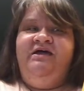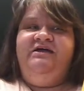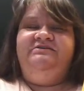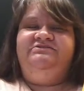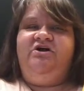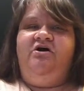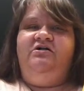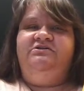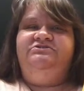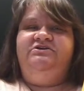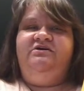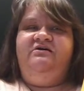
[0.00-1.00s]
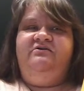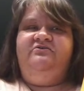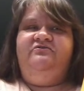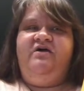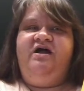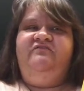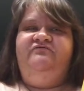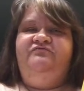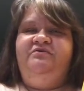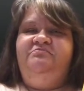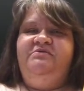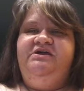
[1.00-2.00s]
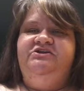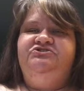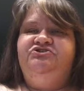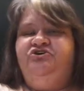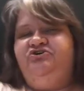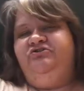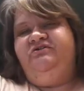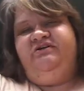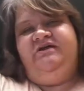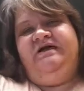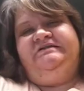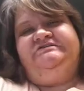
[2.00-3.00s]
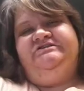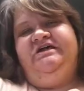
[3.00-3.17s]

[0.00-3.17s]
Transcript: It's called Craft with Me Journal Kit,